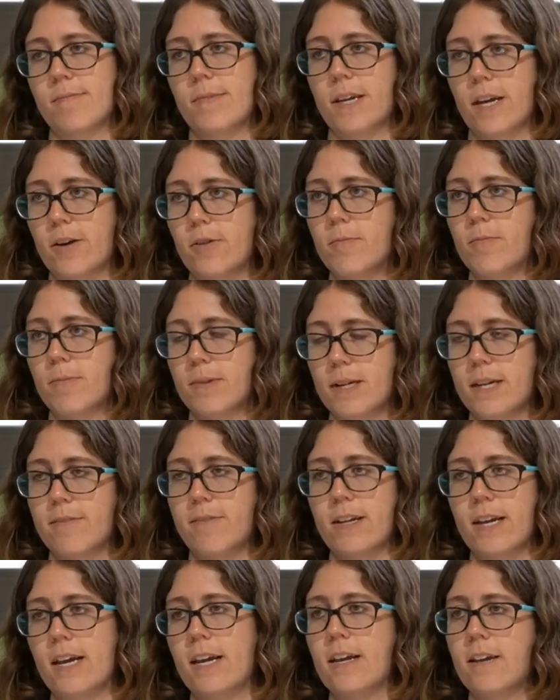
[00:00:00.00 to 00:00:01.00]
you know,
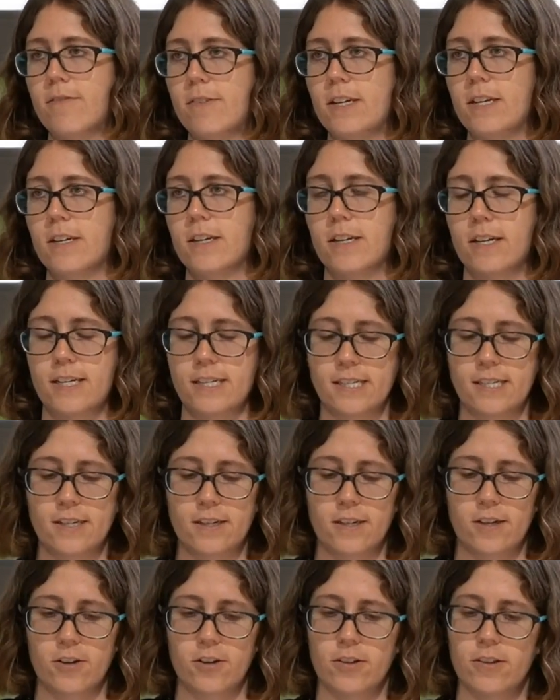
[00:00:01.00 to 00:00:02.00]
giving it AV is
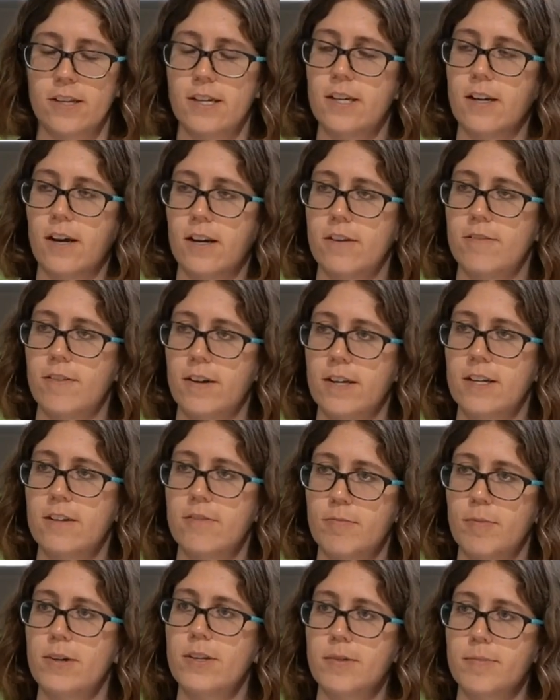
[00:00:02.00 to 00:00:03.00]
currently not
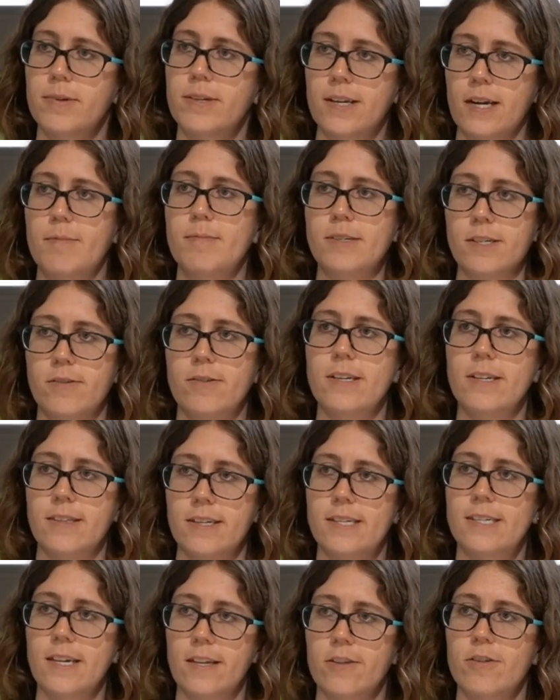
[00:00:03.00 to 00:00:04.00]
effective multiple times. You need
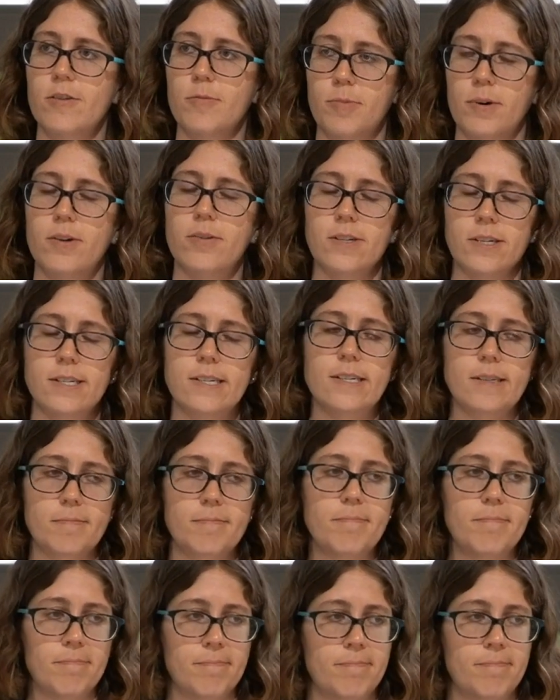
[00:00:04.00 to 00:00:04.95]
these other approaches.